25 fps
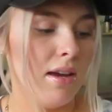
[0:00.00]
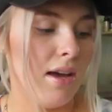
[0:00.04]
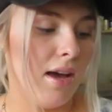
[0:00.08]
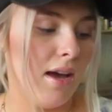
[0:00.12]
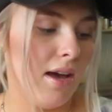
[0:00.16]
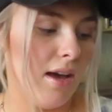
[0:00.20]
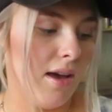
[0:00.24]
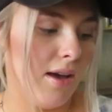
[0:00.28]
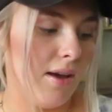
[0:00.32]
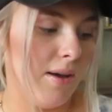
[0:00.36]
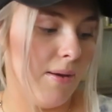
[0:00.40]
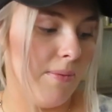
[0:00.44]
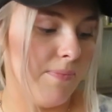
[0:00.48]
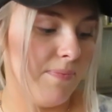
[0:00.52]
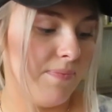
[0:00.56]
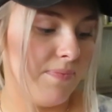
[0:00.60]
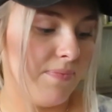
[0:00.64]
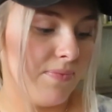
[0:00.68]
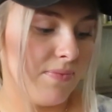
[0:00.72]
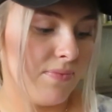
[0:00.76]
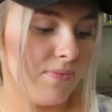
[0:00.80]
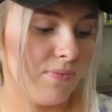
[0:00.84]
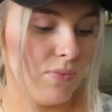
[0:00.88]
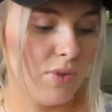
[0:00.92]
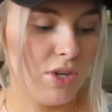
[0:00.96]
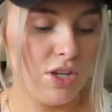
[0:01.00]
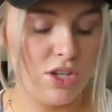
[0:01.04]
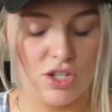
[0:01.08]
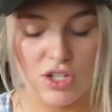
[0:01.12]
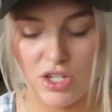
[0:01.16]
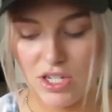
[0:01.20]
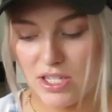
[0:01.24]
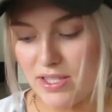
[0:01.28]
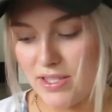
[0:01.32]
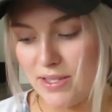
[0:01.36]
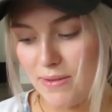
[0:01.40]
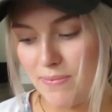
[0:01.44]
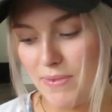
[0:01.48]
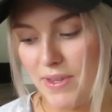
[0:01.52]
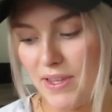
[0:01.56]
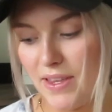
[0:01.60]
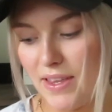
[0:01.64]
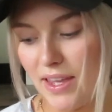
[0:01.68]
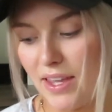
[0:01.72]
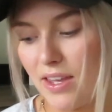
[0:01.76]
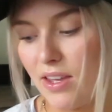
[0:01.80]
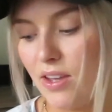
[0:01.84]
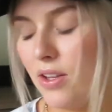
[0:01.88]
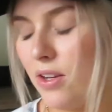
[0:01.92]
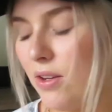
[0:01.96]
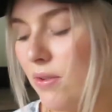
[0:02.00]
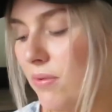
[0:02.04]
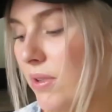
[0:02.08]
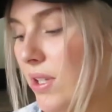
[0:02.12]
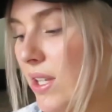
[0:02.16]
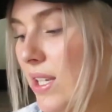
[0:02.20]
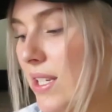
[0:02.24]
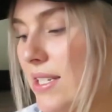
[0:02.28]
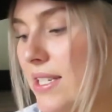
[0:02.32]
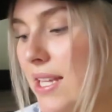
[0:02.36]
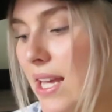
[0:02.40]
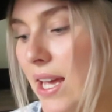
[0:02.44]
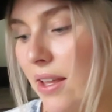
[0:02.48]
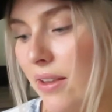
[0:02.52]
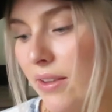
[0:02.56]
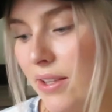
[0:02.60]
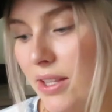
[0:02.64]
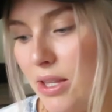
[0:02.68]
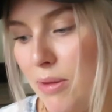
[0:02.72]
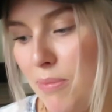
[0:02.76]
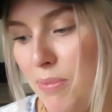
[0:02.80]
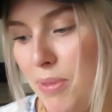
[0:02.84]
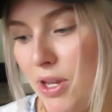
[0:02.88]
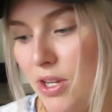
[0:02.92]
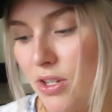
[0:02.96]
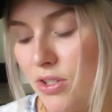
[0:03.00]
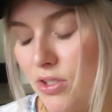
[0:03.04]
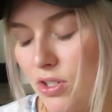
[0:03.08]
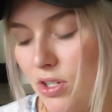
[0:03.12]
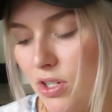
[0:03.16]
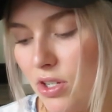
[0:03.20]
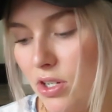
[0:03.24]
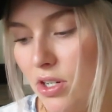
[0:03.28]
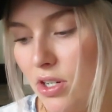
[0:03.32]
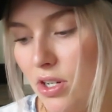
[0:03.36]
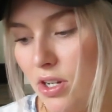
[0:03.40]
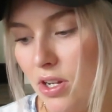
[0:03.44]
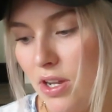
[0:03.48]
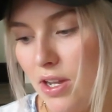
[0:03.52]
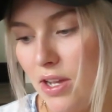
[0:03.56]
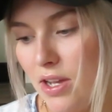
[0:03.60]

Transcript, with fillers: um, which is something I couldn't really tell in the picture.